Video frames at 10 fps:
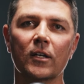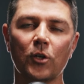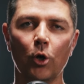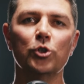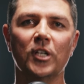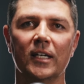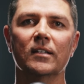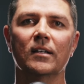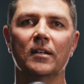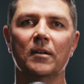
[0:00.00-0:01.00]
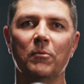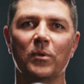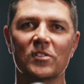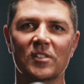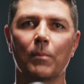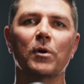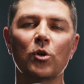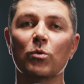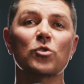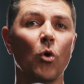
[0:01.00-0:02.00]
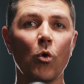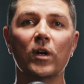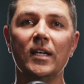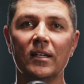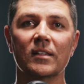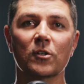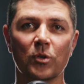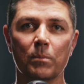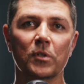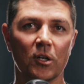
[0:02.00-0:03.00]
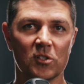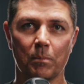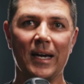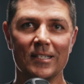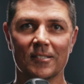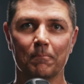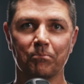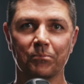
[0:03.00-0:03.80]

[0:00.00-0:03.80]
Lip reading: coaching with someone who was already in the crypto space.